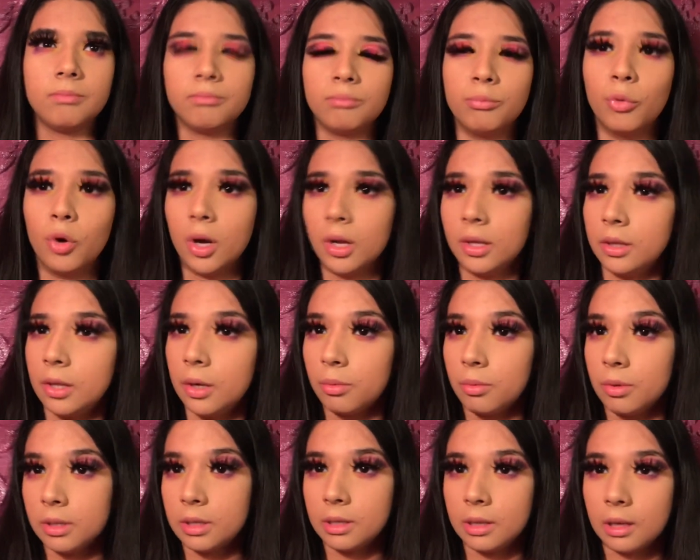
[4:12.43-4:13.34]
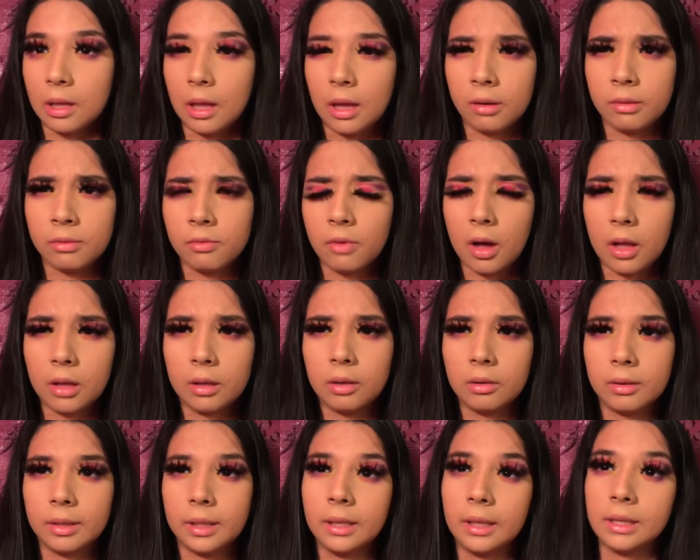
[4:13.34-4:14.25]
one, there wasn't a lot of
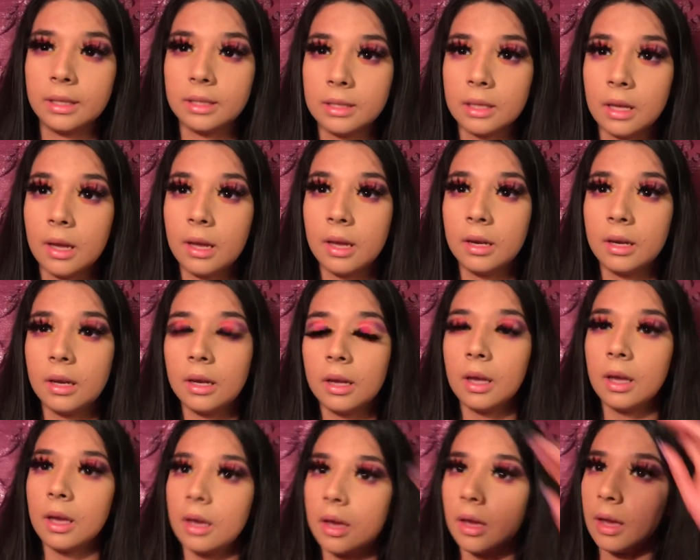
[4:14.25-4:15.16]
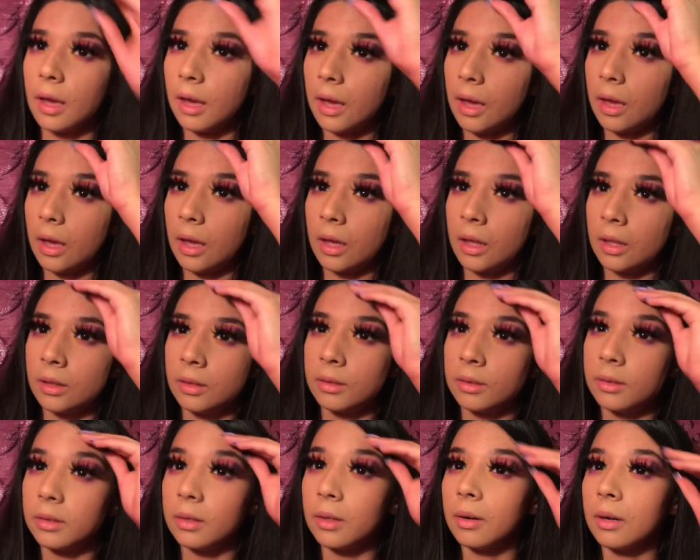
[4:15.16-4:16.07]
fallout, like I said, and
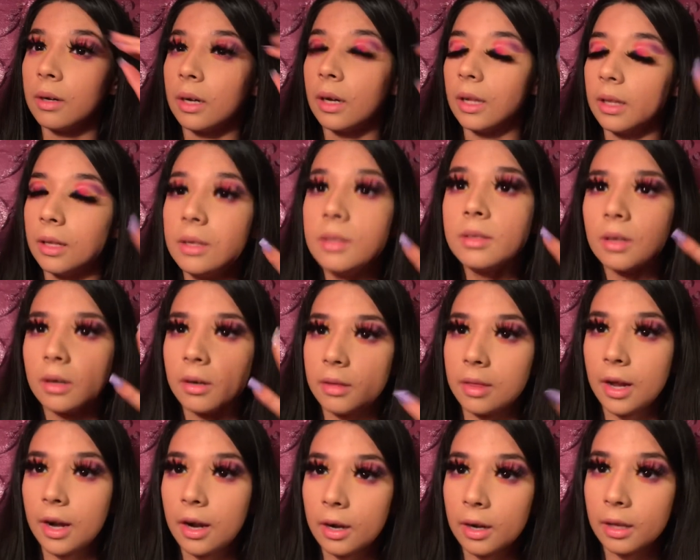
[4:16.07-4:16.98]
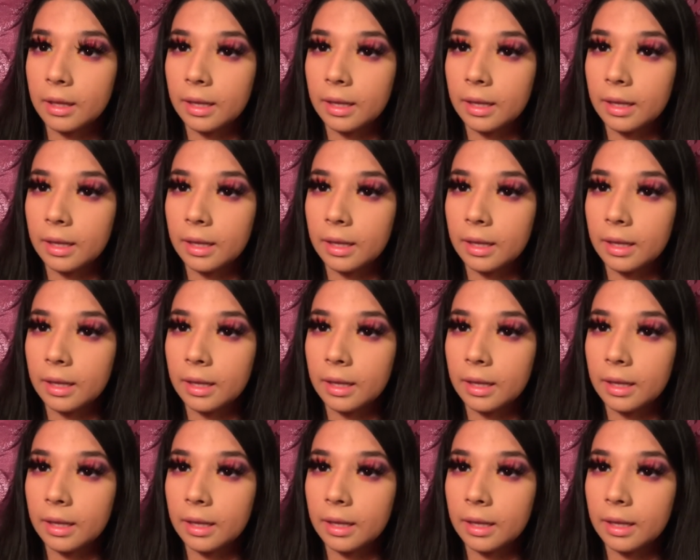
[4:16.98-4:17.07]
the colors are there.